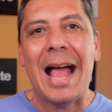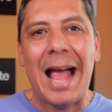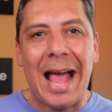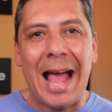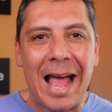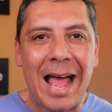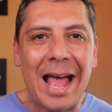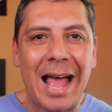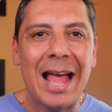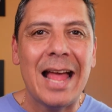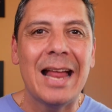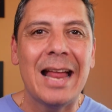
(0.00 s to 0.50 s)

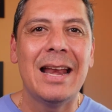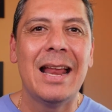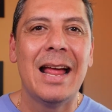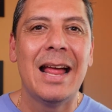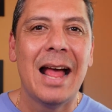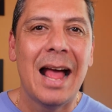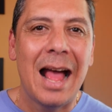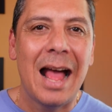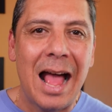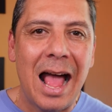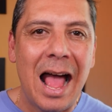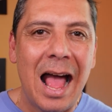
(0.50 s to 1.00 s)
and
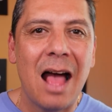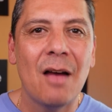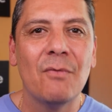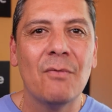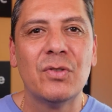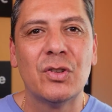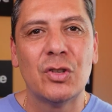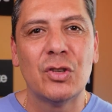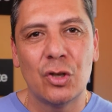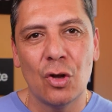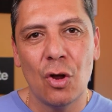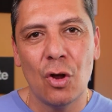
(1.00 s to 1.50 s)
have
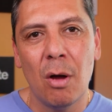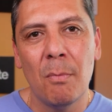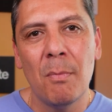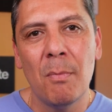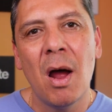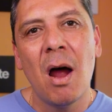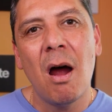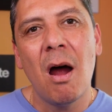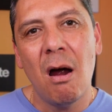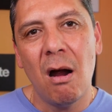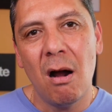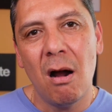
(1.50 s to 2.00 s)
some
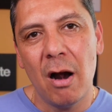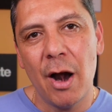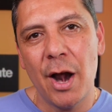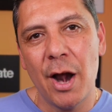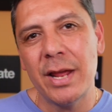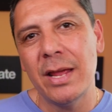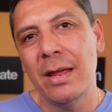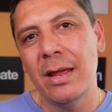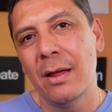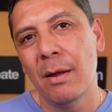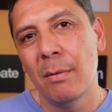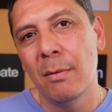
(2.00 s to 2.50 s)

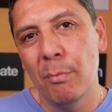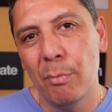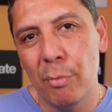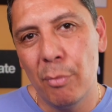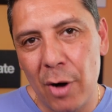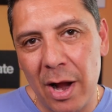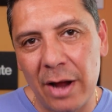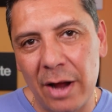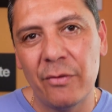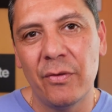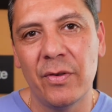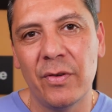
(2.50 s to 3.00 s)
hearty
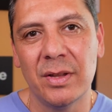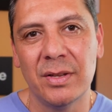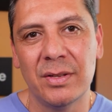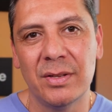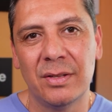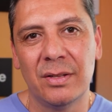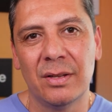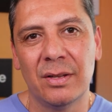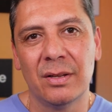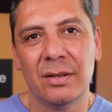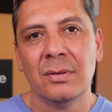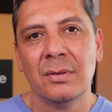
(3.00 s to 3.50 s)

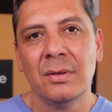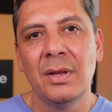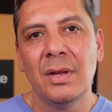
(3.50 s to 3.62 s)
breakfast.